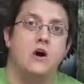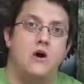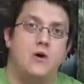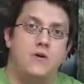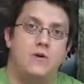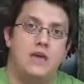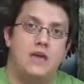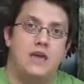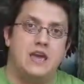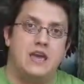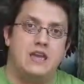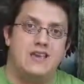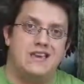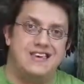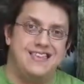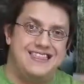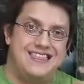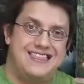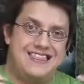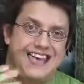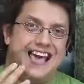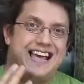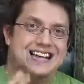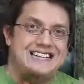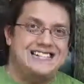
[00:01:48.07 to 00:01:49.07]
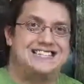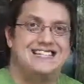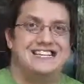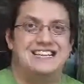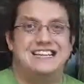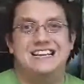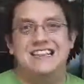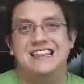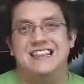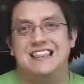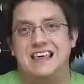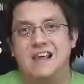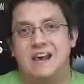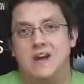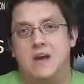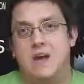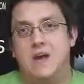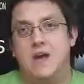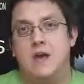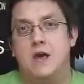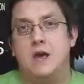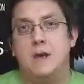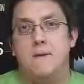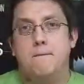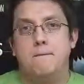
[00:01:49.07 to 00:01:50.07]
Okay, that's in there.
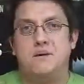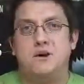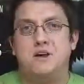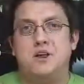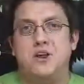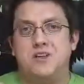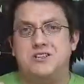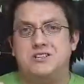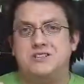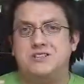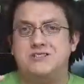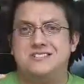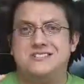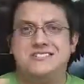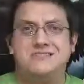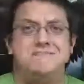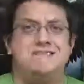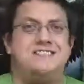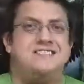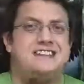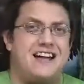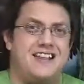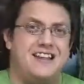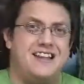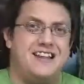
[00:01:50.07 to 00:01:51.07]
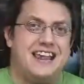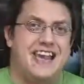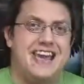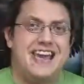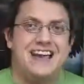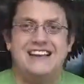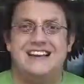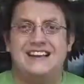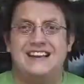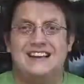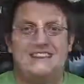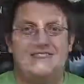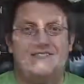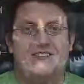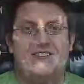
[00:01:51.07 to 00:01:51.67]
But also some solid acting. I